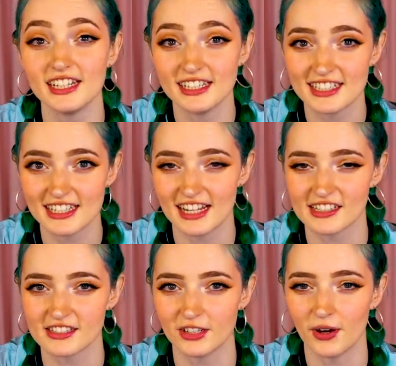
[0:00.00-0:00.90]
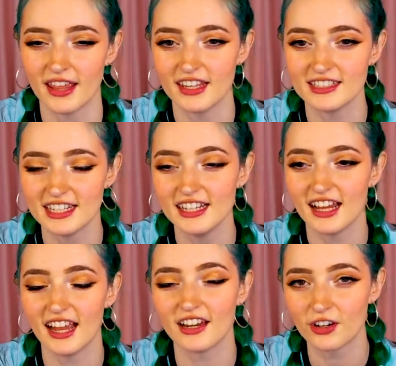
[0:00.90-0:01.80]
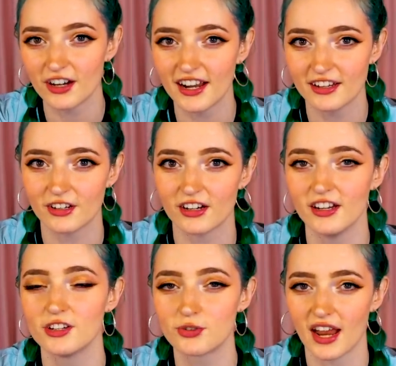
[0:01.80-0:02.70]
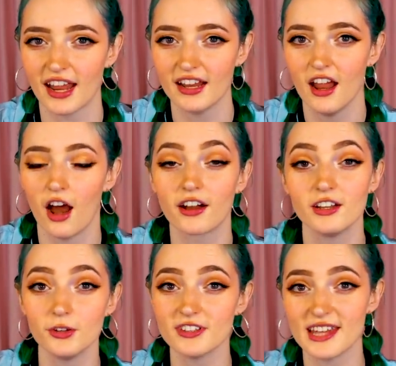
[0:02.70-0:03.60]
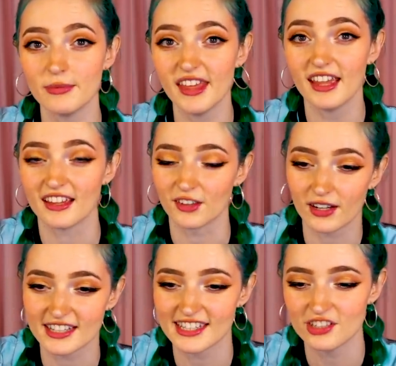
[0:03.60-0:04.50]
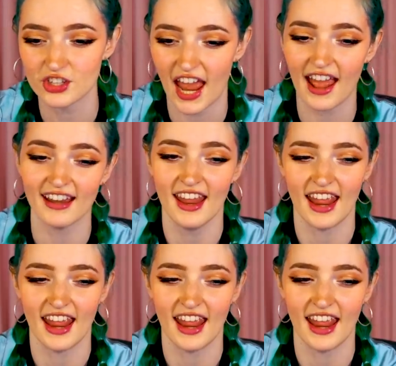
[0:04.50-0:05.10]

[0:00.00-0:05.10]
Dina to dance to, and then Dina and her editor, Dre, are gonna do the same thing. They're gonna sit and chat